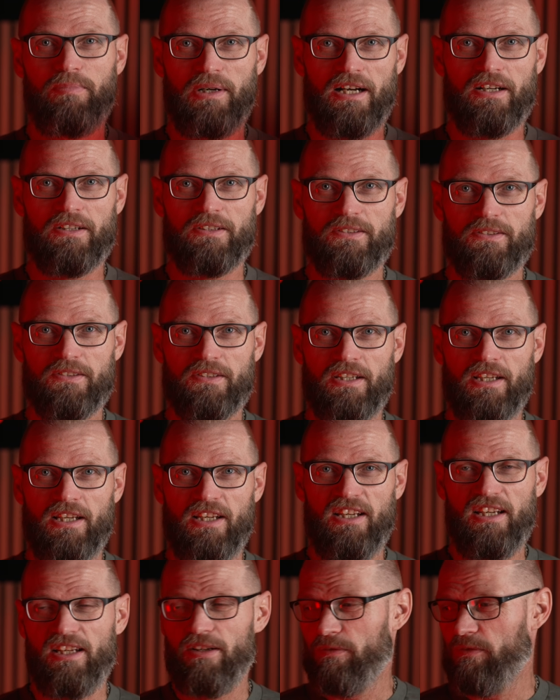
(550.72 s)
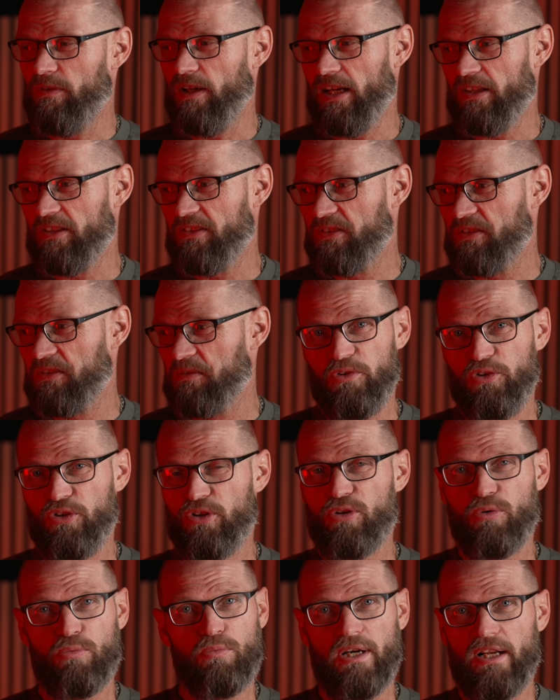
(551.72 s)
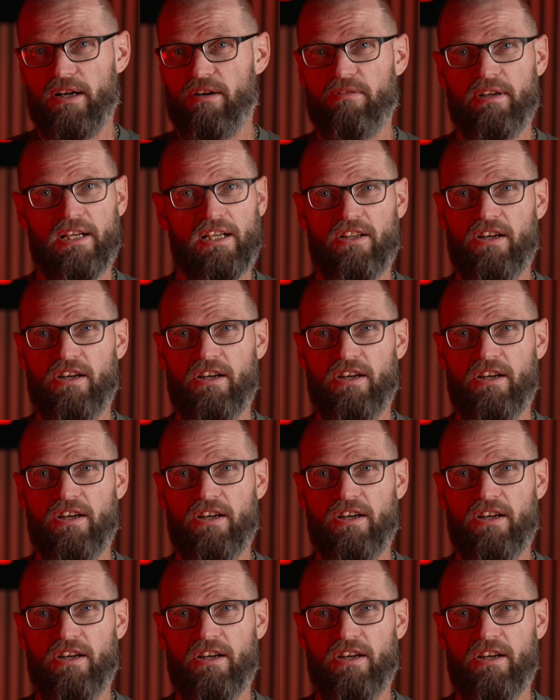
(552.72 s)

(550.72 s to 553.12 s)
bugs. In fact, you could run a red